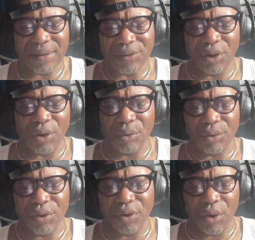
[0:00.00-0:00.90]
so
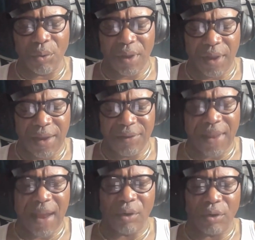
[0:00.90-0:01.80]
he's
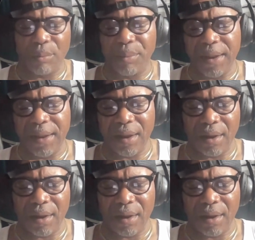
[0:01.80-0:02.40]
not going to be